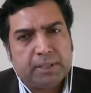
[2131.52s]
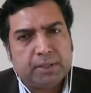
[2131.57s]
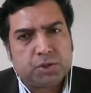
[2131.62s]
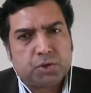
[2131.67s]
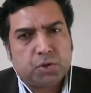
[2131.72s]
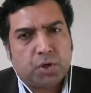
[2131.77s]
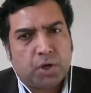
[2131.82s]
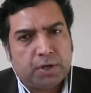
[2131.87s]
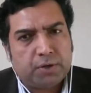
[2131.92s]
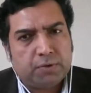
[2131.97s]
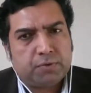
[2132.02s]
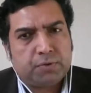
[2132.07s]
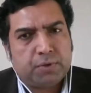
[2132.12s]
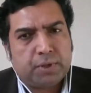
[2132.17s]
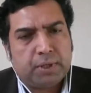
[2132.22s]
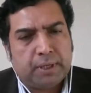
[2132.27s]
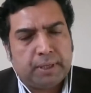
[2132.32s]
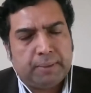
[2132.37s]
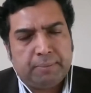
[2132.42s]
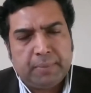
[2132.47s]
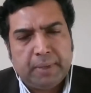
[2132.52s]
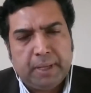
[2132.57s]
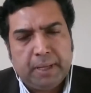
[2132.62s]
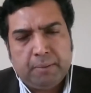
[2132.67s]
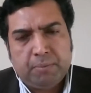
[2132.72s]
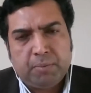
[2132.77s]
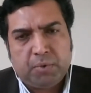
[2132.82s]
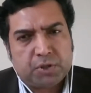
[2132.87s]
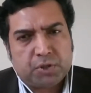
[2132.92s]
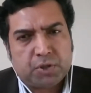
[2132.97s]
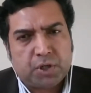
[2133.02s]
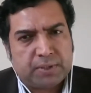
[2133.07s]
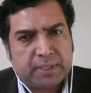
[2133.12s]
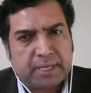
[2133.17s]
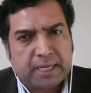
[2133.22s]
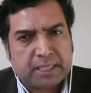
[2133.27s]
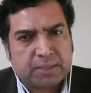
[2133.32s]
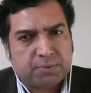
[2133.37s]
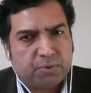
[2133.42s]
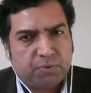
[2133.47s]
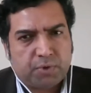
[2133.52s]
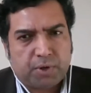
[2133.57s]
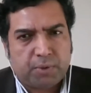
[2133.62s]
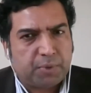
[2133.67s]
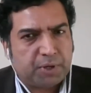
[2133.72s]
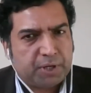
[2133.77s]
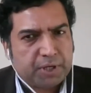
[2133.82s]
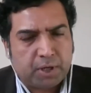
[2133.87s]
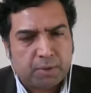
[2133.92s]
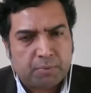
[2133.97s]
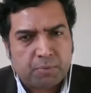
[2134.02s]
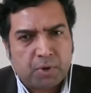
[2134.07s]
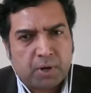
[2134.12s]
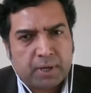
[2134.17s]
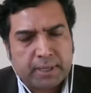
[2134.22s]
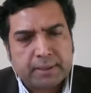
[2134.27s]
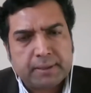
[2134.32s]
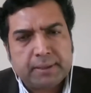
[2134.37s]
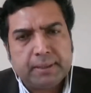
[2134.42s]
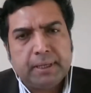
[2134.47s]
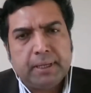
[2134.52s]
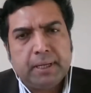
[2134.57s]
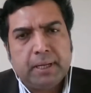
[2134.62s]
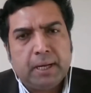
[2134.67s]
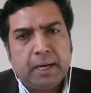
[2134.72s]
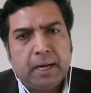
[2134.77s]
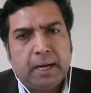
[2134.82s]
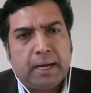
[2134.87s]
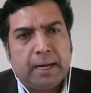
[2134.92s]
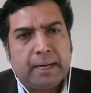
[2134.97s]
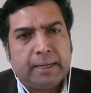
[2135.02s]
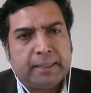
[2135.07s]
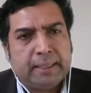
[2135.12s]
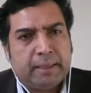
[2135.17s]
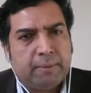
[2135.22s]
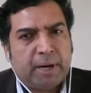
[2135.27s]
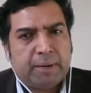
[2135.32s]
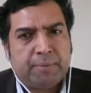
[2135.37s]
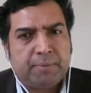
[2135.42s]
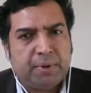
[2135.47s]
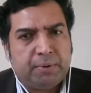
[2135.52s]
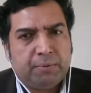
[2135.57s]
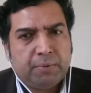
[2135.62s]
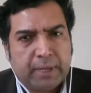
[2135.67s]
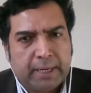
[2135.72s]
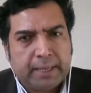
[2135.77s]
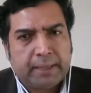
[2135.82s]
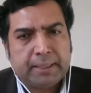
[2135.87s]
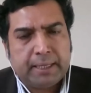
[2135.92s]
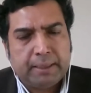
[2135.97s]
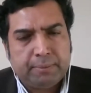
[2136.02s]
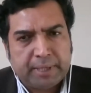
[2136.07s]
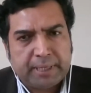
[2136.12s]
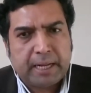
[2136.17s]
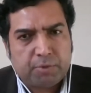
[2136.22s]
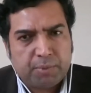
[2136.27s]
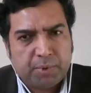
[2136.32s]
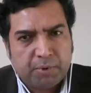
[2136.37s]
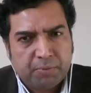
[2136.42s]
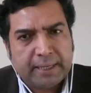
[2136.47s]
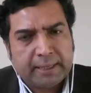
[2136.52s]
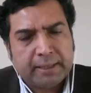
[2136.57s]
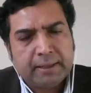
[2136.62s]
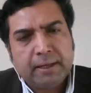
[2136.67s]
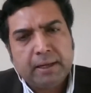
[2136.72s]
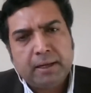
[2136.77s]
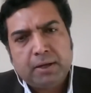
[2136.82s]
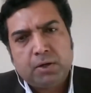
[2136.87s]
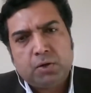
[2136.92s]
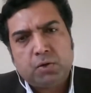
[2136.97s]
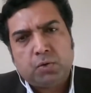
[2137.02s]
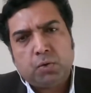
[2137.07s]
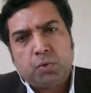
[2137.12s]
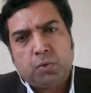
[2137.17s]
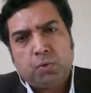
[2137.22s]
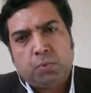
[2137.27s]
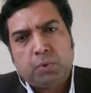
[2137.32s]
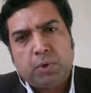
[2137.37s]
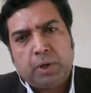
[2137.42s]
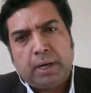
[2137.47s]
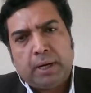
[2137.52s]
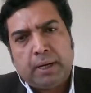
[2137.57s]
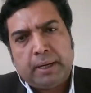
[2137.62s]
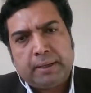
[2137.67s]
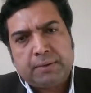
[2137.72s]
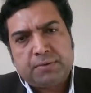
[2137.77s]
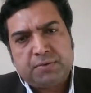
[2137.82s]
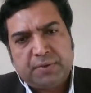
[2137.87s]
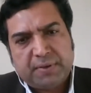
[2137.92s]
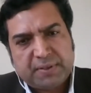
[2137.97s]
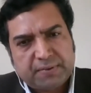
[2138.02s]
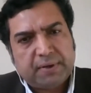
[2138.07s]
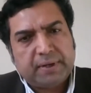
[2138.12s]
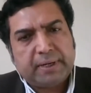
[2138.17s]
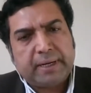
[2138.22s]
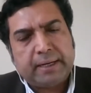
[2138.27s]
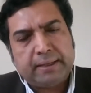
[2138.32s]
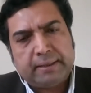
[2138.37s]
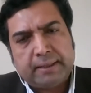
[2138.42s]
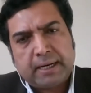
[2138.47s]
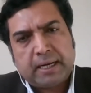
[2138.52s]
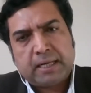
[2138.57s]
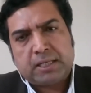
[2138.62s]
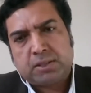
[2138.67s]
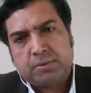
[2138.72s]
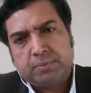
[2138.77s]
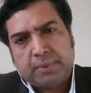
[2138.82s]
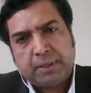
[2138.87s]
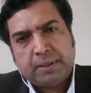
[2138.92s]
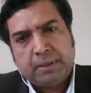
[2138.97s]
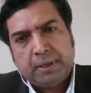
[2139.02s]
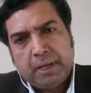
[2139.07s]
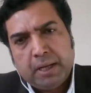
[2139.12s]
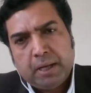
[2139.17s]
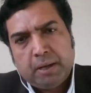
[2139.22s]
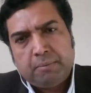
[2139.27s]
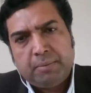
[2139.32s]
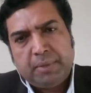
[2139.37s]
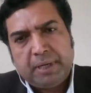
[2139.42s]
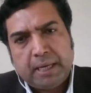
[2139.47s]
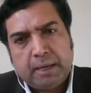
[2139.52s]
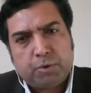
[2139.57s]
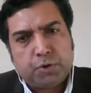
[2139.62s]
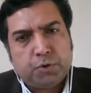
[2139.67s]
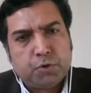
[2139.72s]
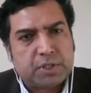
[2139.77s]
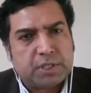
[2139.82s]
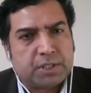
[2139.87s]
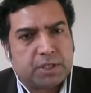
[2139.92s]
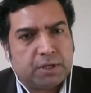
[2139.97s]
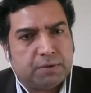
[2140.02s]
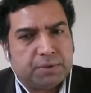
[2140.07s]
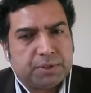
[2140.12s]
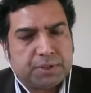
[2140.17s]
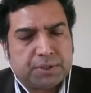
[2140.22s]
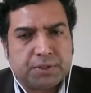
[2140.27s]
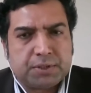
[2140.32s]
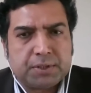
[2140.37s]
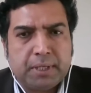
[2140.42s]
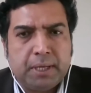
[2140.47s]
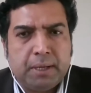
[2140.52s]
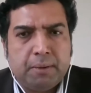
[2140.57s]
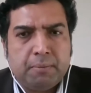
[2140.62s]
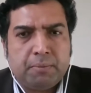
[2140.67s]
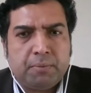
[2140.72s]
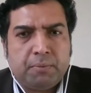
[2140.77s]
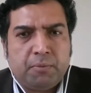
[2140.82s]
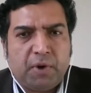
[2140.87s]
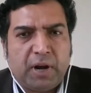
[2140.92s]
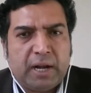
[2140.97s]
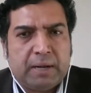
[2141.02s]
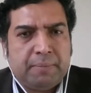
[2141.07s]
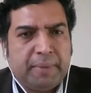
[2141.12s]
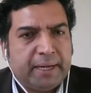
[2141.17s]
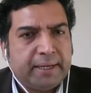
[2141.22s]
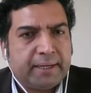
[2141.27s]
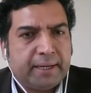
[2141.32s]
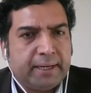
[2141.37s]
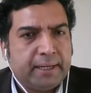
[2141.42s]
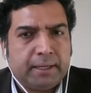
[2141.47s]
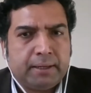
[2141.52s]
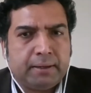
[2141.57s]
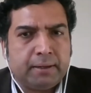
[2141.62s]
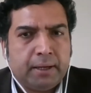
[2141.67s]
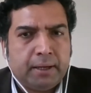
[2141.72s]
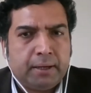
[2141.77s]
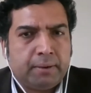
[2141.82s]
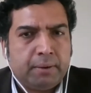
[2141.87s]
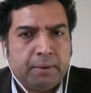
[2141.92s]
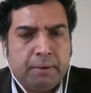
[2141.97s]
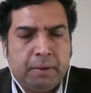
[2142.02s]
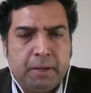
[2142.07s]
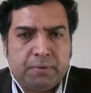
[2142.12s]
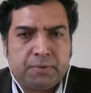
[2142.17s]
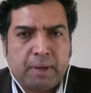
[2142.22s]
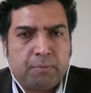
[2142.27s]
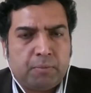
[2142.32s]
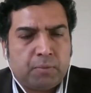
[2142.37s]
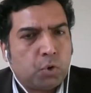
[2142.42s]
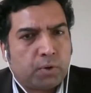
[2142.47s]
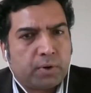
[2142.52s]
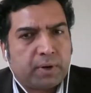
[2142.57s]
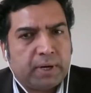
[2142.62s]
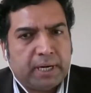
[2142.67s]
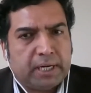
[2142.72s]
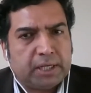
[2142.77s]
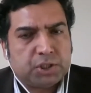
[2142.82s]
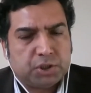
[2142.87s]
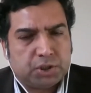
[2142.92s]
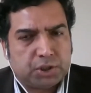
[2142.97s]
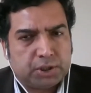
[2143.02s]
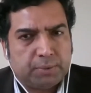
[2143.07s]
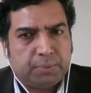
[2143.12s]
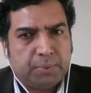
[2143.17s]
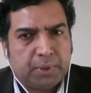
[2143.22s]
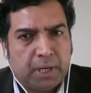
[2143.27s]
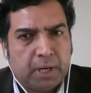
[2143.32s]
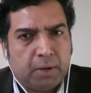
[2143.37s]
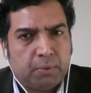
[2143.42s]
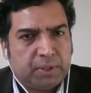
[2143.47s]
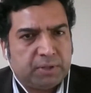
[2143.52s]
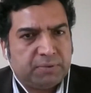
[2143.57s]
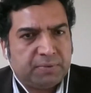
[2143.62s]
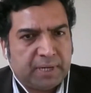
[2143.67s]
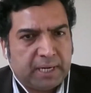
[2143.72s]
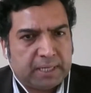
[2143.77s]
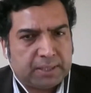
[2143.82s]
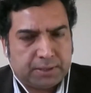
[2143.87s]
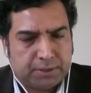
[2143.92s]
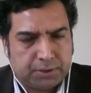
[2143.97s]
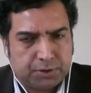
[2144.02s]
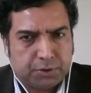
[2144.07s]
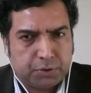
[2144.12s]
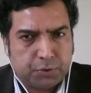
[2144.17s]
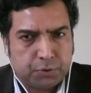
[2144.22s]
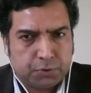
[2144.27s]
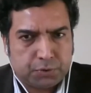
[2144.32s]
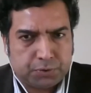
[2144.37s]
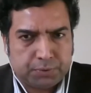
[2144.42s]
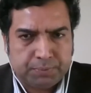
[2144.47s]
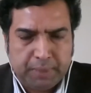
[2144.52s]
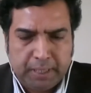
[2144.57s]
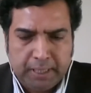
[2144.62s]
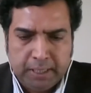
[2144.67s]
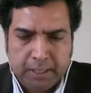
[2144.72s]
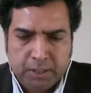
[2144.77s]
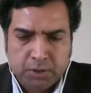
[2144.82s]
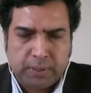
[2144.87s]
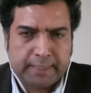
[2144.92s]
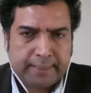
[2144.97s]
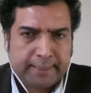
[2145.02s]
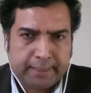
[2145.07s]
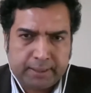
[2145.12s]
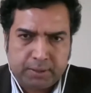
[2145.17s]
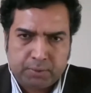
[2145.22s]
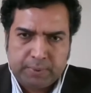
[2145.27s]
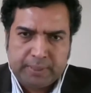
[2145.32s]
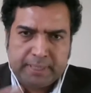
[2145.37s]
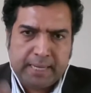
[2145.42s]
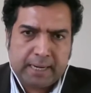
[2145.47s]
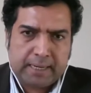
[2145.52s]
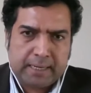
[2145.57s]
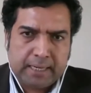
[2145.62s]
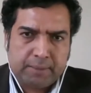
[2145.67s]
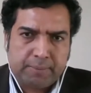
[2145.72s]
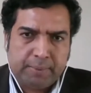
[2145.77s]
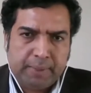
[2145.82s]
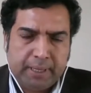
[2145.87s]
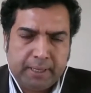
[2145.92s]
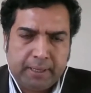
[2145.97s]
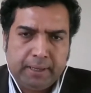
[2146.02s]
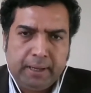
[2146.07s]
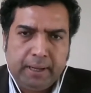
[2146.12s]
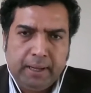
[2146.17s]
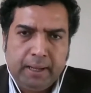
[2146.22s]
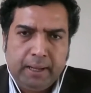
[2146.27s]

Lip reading: choice, preferred choice of the customer for a particular product. And they might have to be willing to facilitate the customer being able to use the services while maintaining some core relationship with the financial institution. So I think with that, let me